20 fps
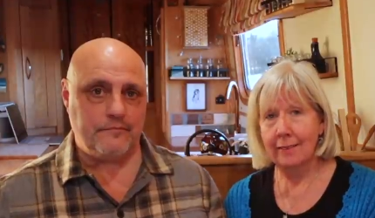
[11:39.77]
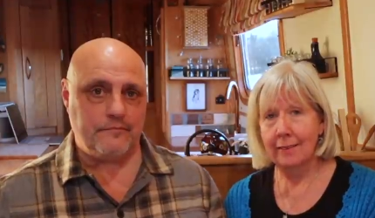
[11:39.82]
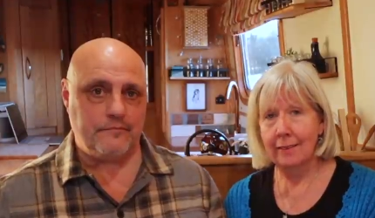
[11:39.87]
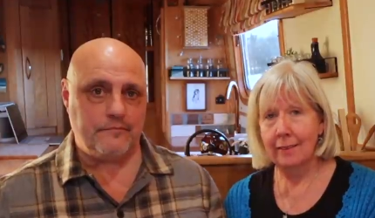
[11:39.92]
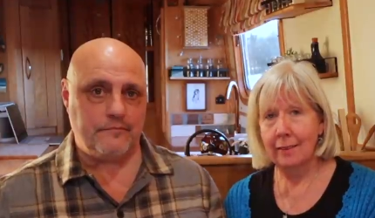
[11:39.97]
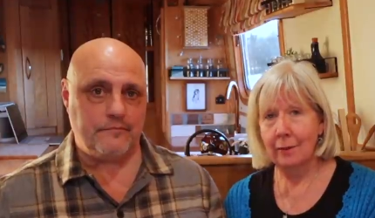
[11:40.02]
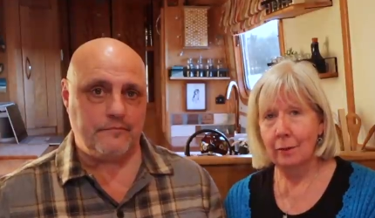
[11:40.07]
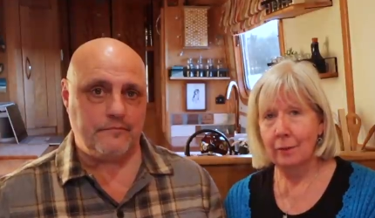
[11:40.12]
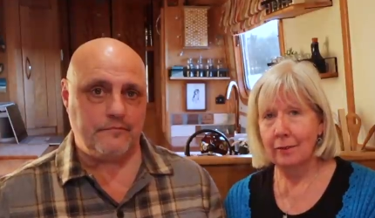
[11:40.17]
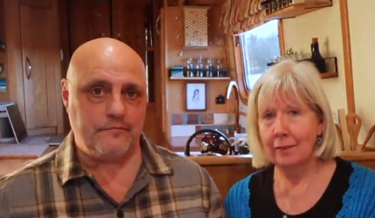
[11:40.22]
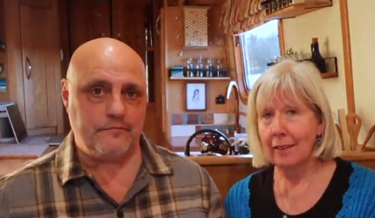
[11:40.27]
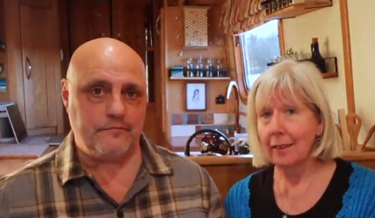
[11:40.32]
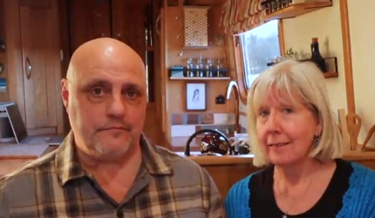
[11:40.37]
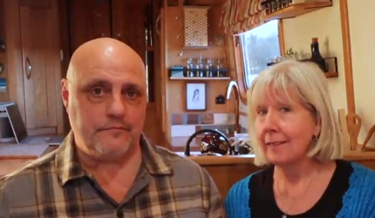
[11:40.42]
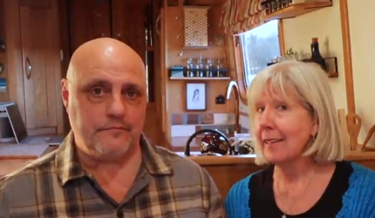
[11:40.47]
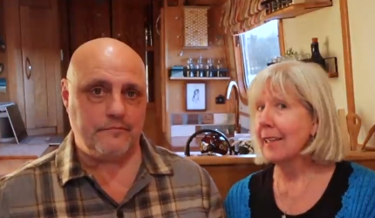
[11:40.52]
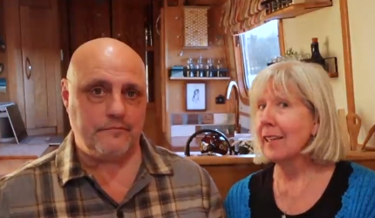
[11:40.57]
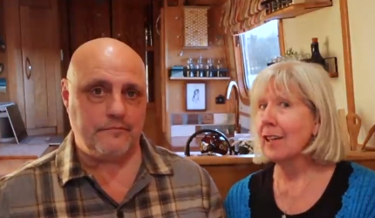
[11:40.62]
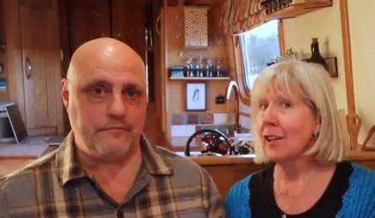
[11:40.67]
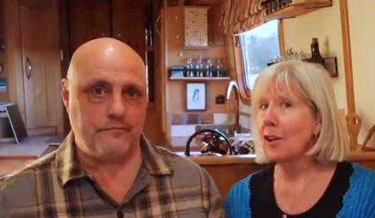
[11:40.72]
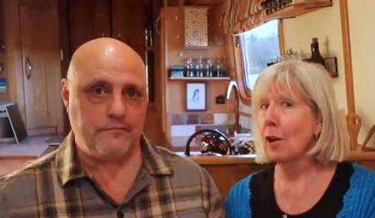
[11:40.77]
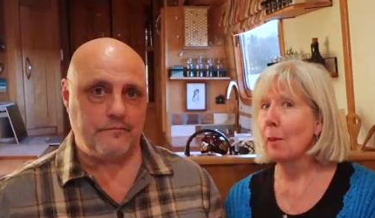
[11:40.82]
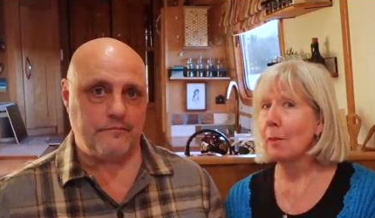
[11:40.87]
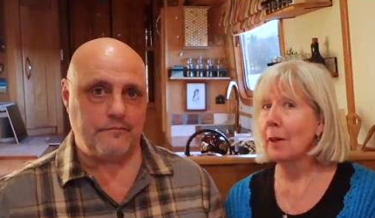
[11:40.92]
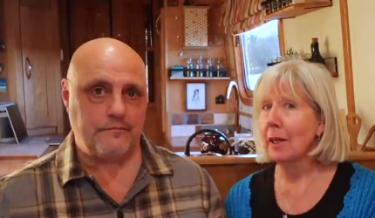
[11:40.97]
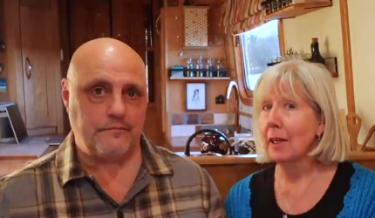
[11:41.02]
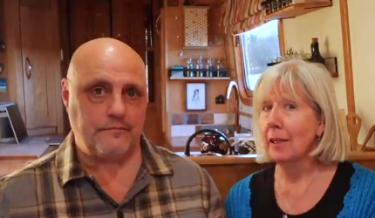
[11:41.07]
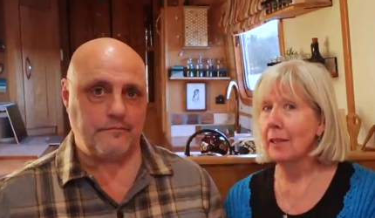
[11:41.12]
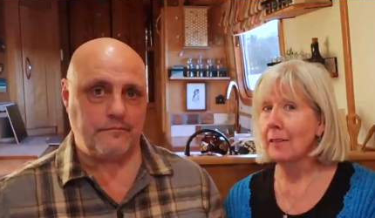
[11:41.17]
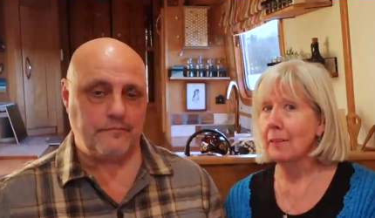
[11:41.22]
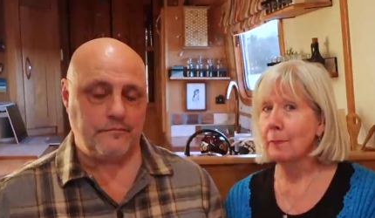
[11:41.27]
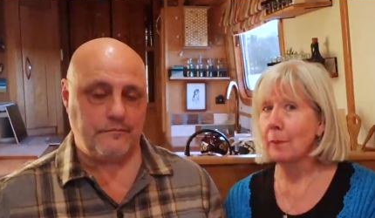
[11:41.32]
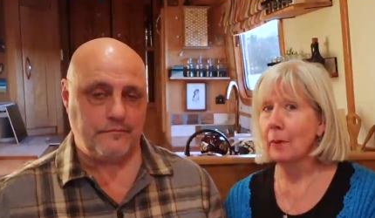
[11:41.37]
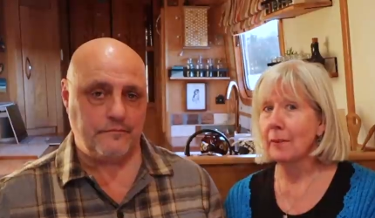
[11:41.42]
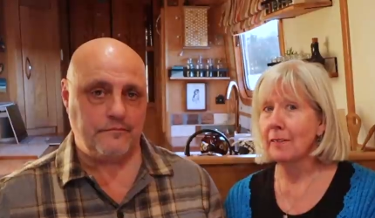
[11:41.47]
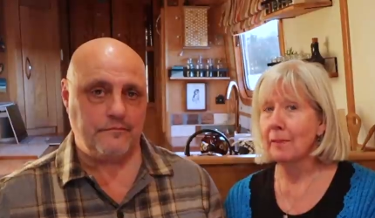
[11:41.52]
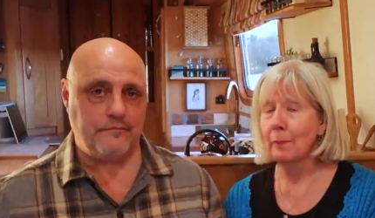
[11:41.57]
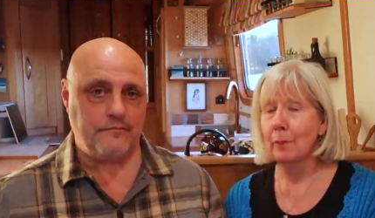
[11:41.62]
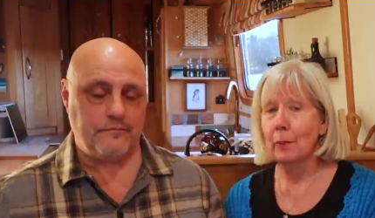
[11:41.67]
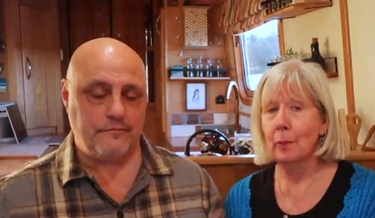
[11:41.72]
Speaker 1: to use it as economically as
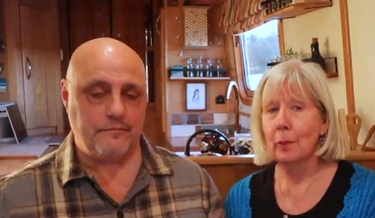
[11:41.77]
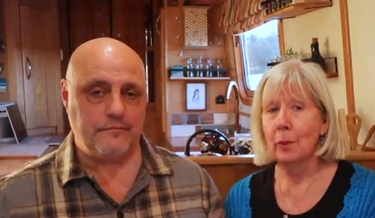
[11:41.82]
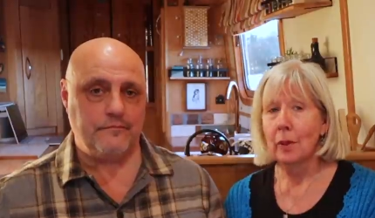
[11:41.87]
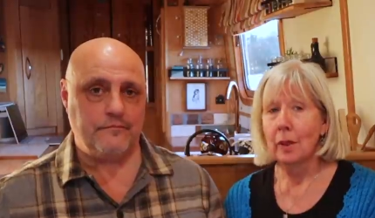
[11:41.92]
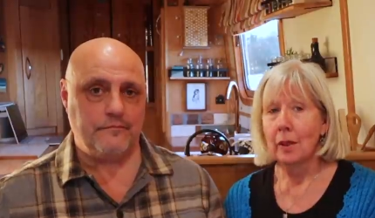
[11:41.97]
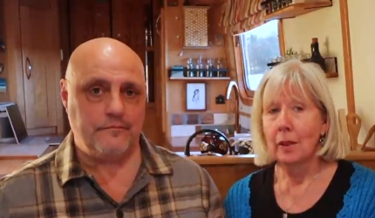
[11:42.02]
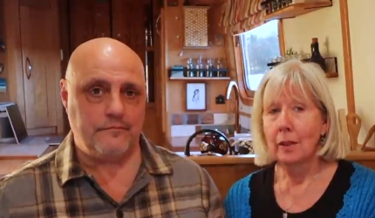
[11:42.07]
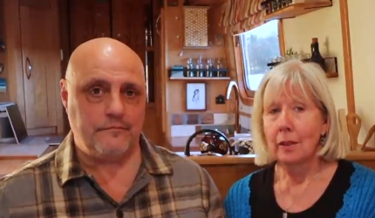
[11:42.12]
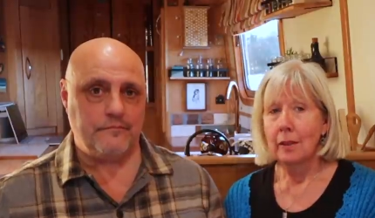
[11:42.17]
possible.